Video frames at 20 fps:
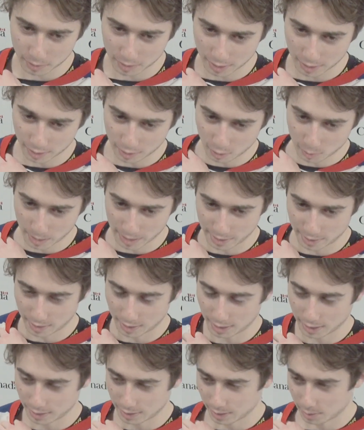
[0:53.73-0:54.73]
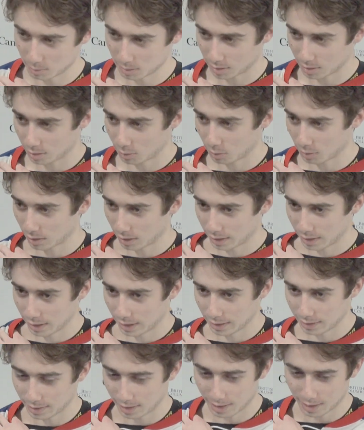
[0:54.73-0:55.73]
We're like, oh my god, they almost scored like
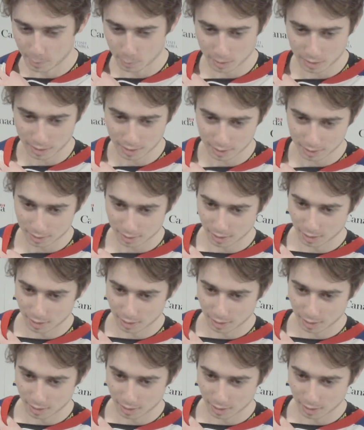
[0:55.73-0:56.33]
8 times there.